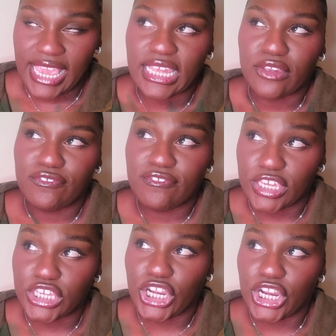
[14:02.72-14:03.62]
And I
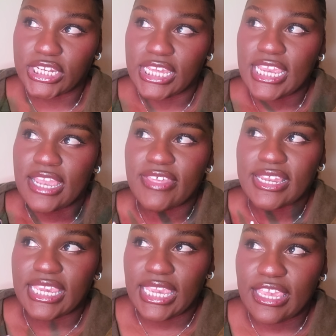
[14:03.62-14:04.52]
figured that
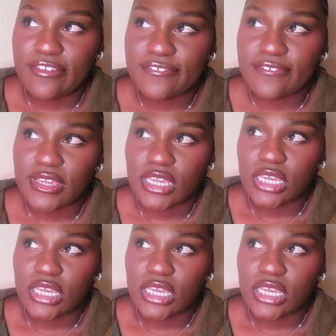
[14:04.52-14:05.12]
if